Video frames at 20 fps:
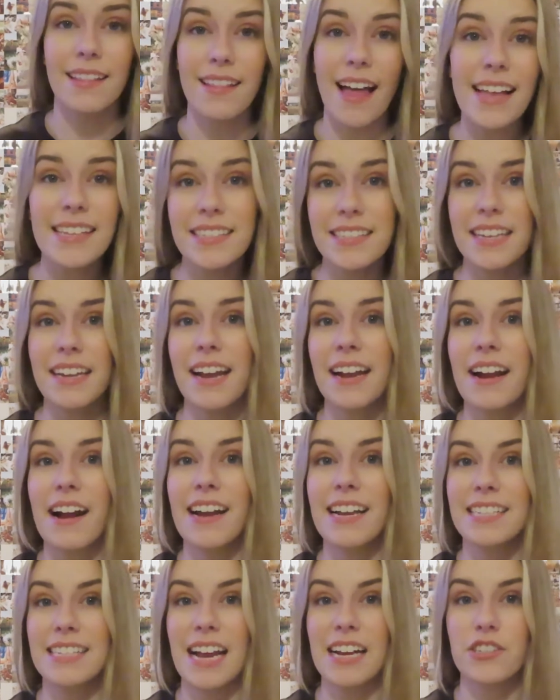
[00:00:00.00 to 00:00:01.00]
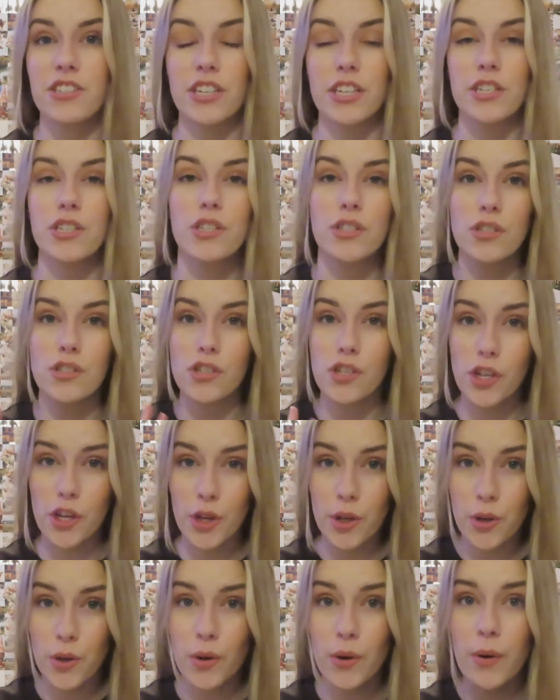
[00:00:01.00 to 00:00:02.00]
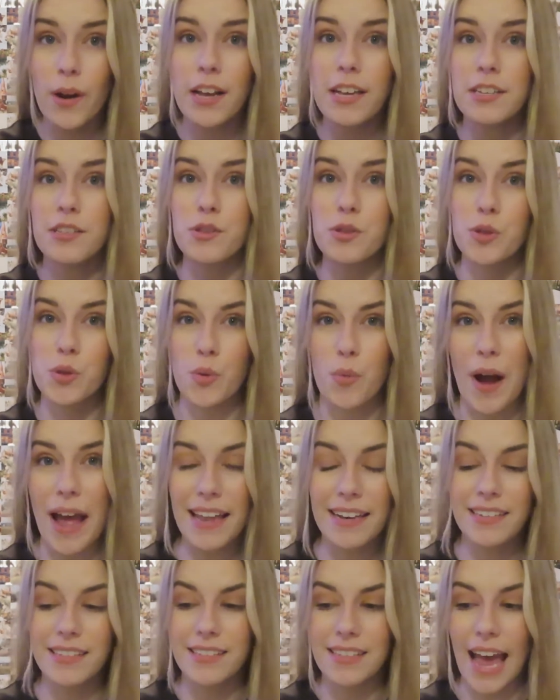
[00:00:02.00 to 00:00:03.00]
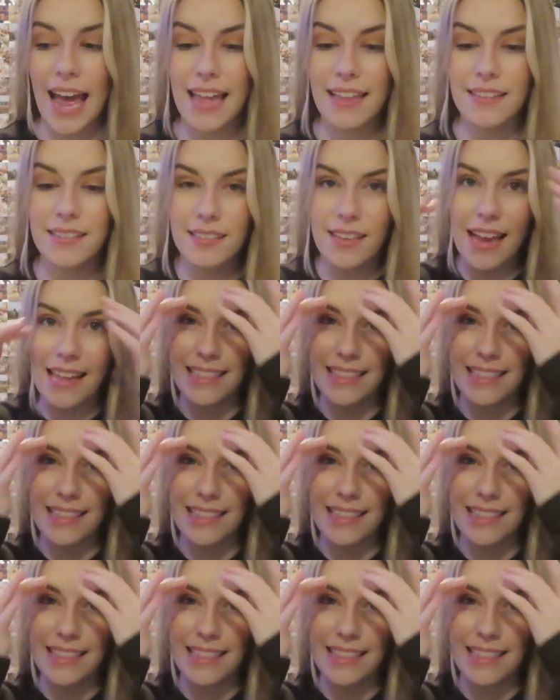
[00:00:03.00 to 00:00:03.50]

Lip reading: The last thing I got is actually 2 sweat sets,